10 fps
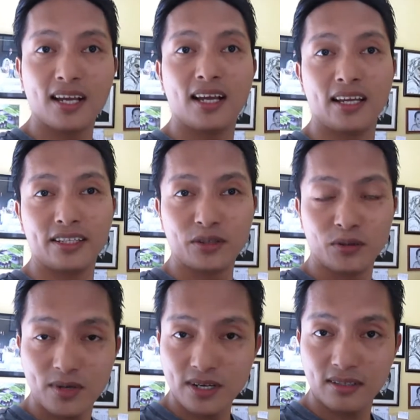And you know
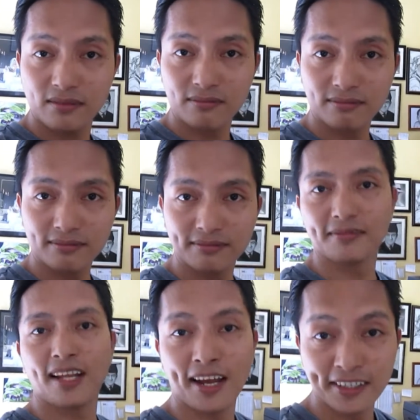what?
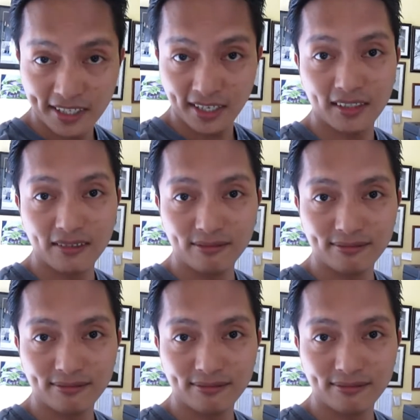I did.